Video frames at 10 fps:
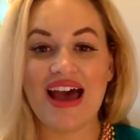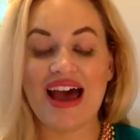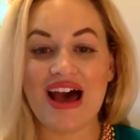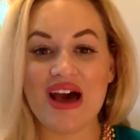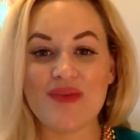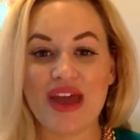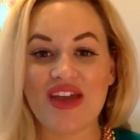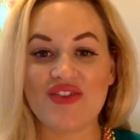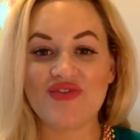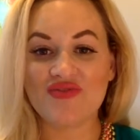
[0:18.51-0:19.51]

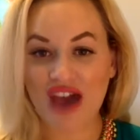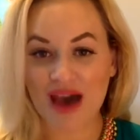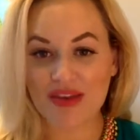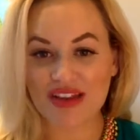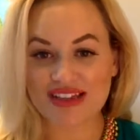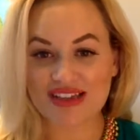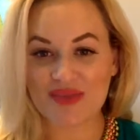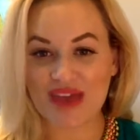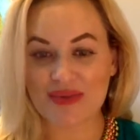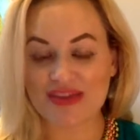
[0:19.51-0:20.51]
a fabulous,
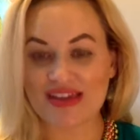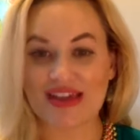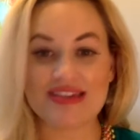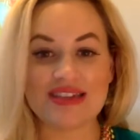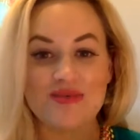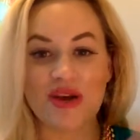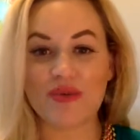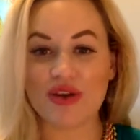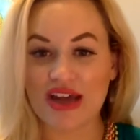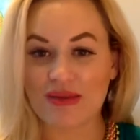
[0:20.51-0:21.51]
amazing team
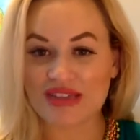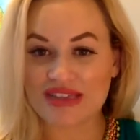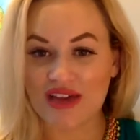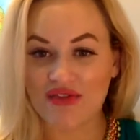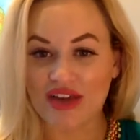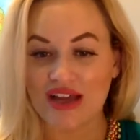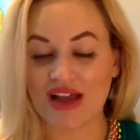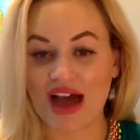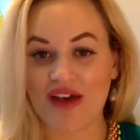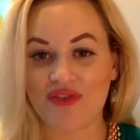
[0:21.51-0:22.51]
member named Stephanie
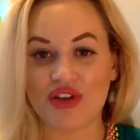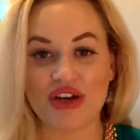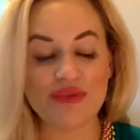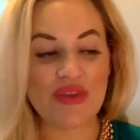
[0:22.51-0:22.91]
Laffler.